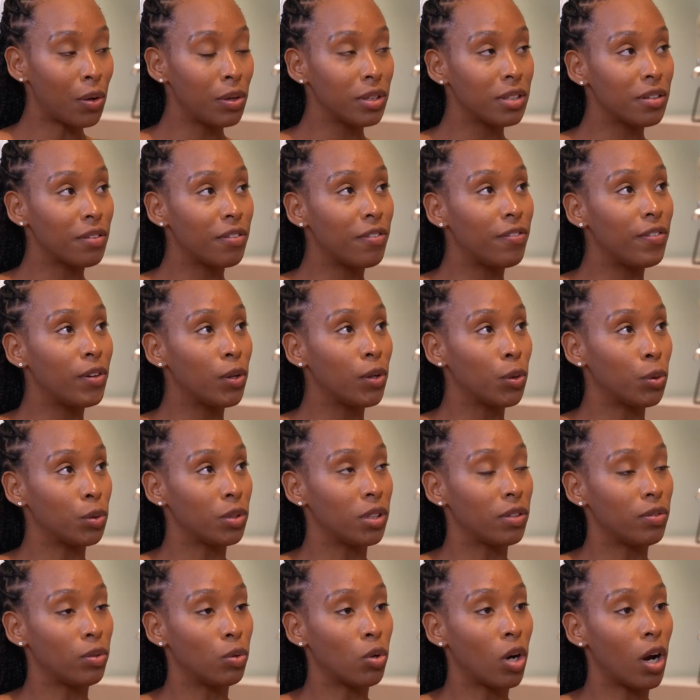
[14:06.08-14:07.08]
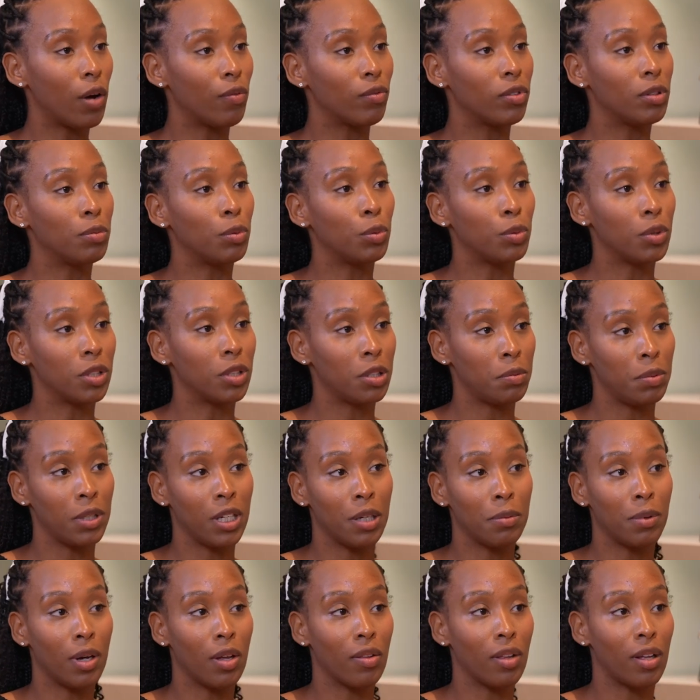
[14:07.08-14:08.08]
does it feel to feel comfortable to
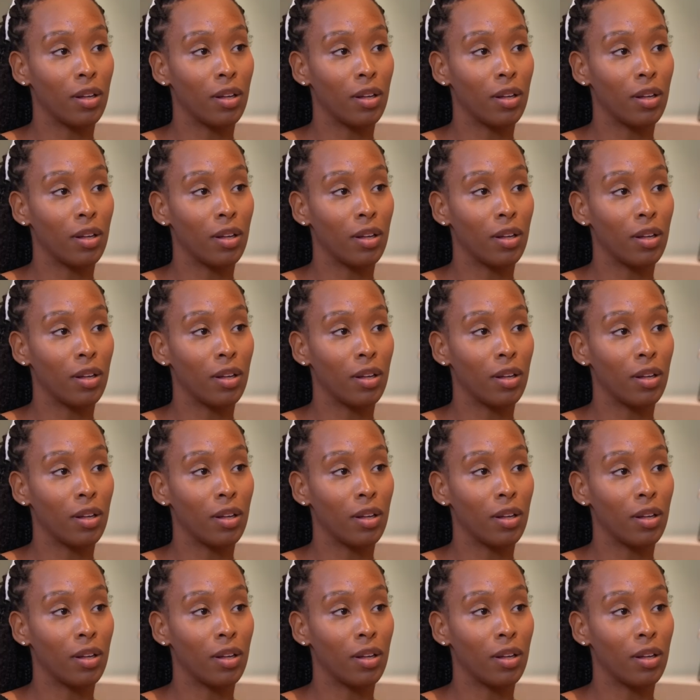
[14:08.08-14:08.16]
speak about